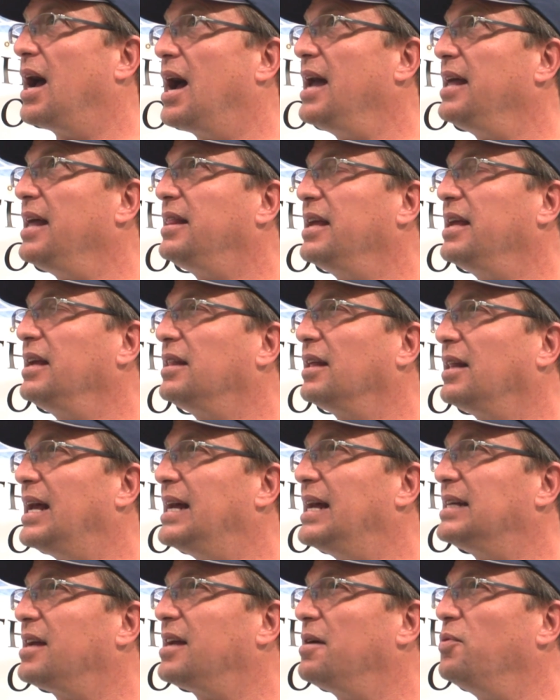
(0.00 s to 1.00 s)
I think the
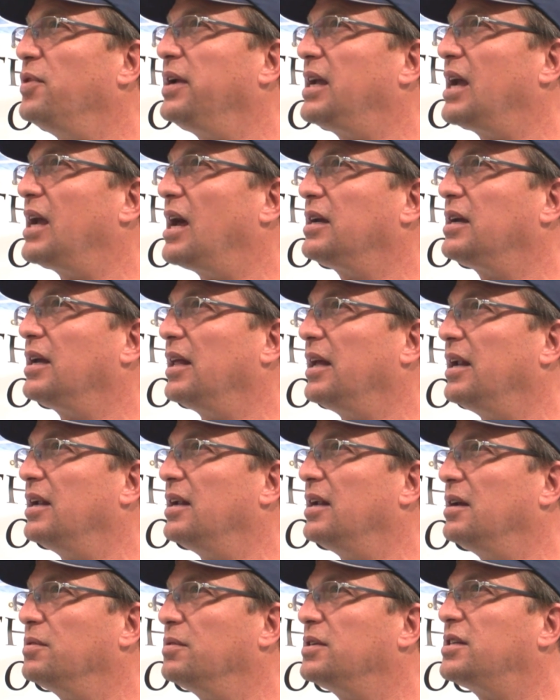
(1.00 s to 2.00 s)
last time we
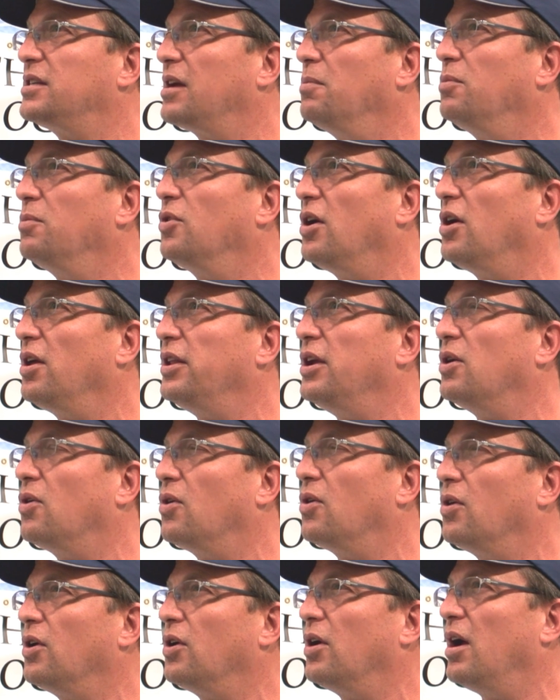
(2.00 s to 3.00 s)
calculated it was somewhere on the
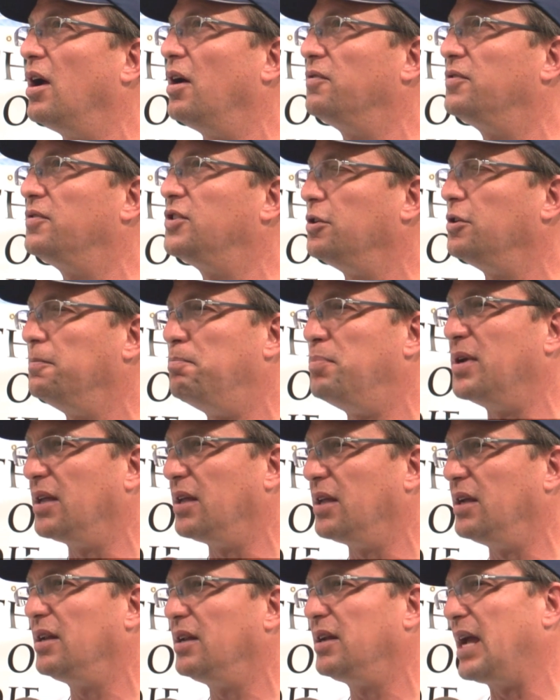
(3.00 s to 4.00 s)
order of 2
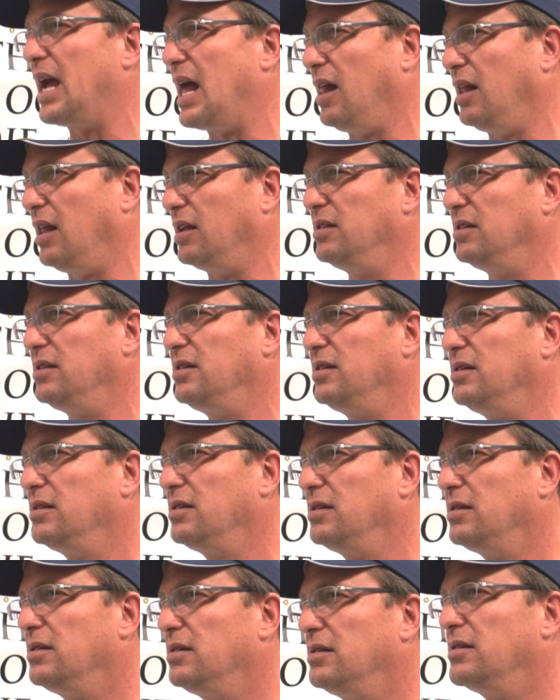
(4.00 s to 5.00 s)
billion gallons,
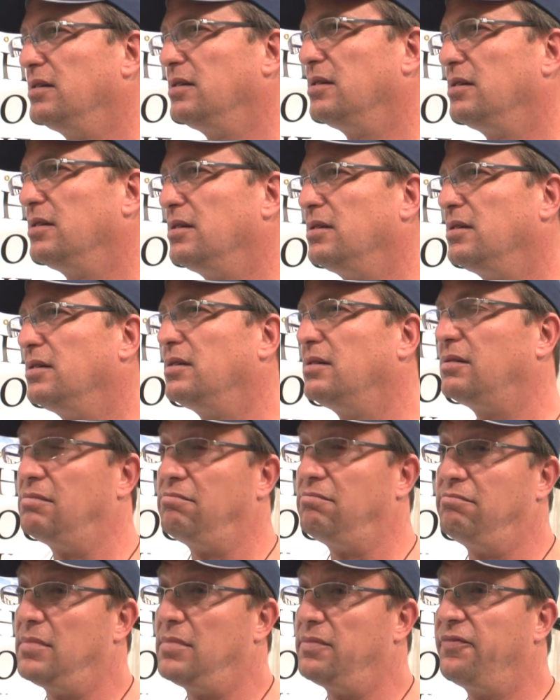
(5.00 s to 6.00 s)

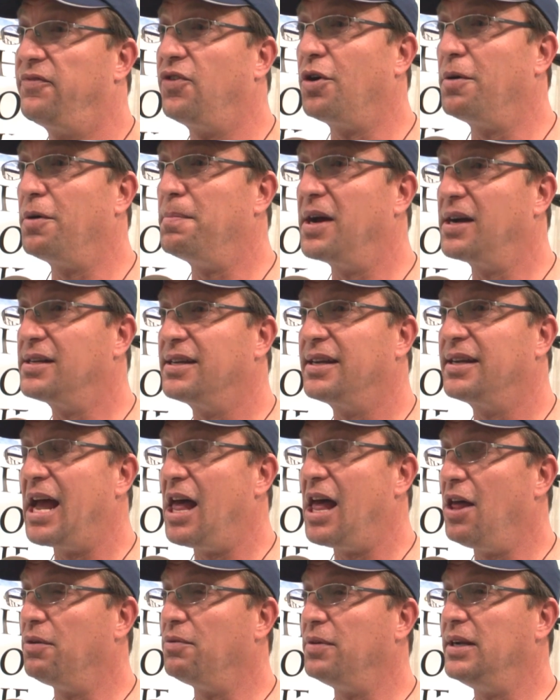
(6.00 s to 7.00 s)
four bucks a
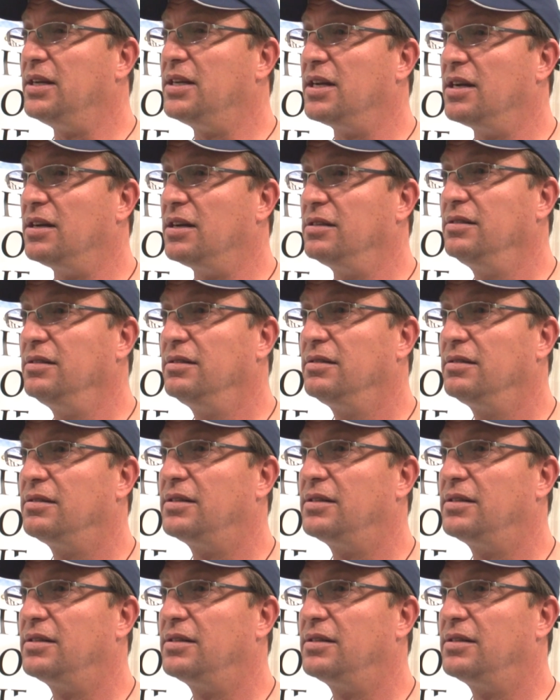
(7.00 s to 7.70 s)
gallon retail.